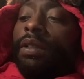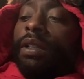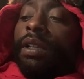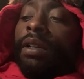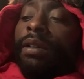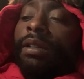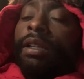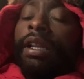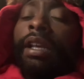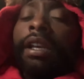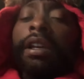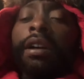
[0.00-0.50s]

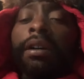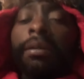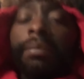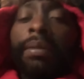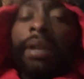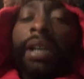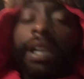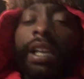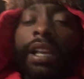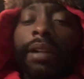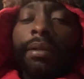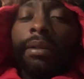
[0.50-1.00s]
and they come
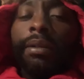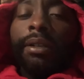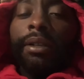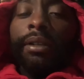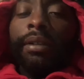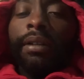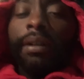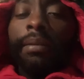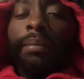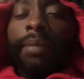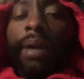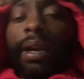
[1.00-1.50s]
back
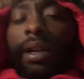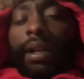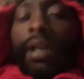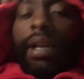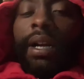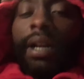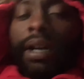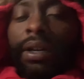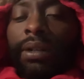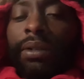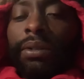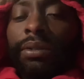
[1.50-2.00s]
and I'm out of the
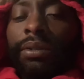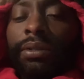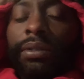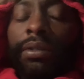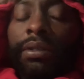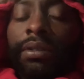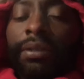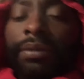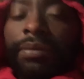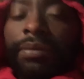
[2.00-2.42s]
house.